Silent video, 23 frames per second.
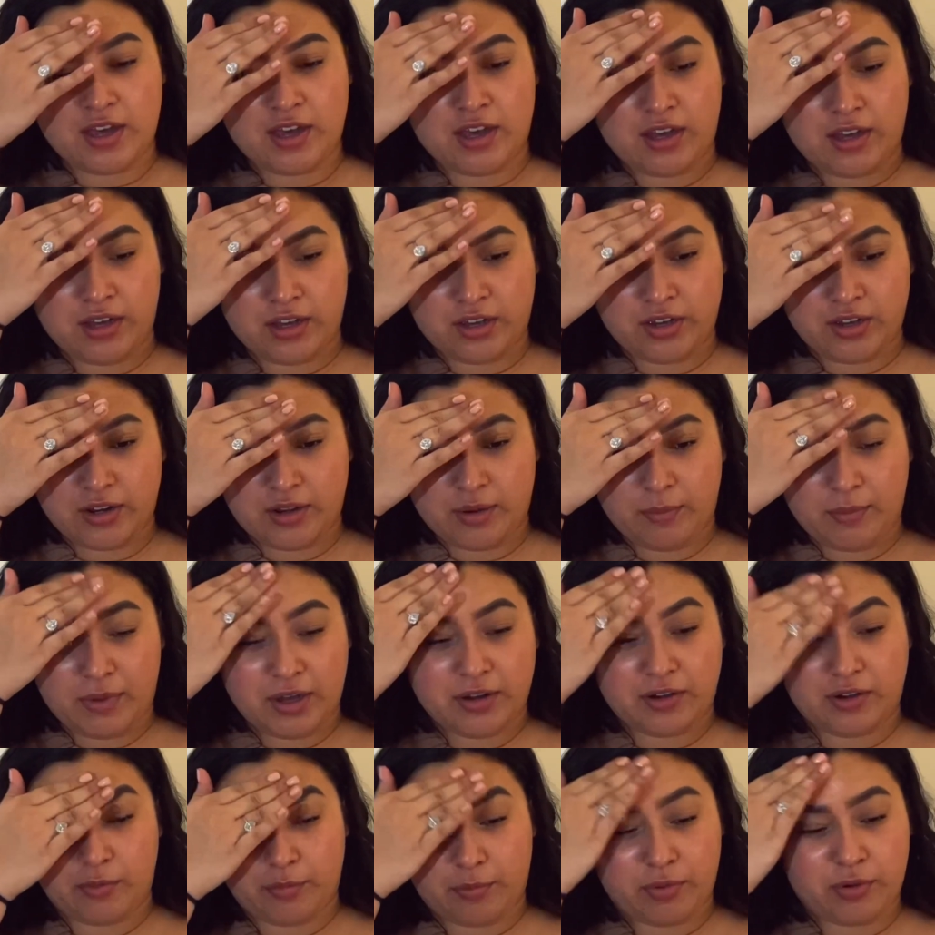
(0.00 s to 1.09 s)
a good
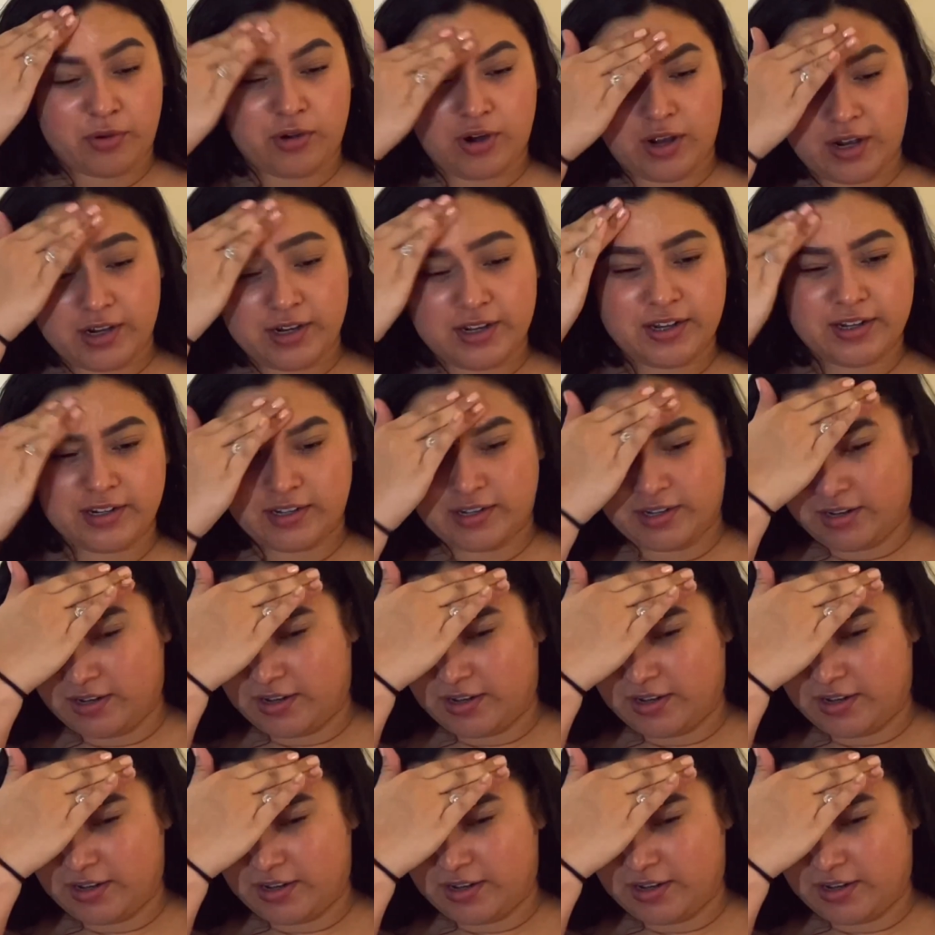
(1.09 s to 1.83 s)
amount of product,